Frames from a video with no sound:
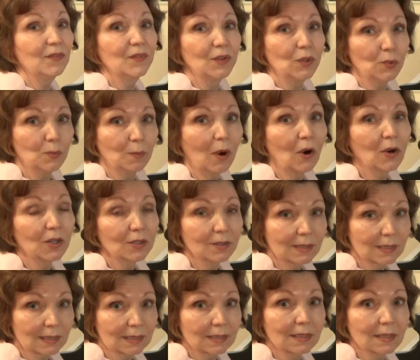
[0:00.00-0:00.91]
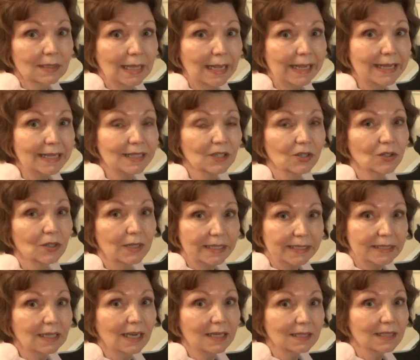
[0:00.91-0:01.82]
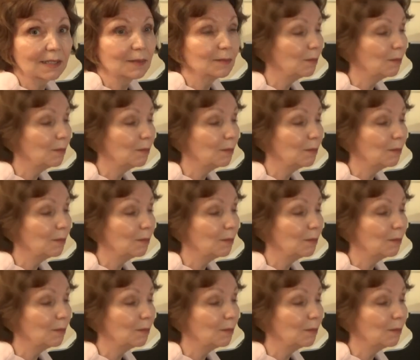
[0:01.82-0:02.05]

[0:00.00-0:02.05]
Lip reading: few bars later, he does it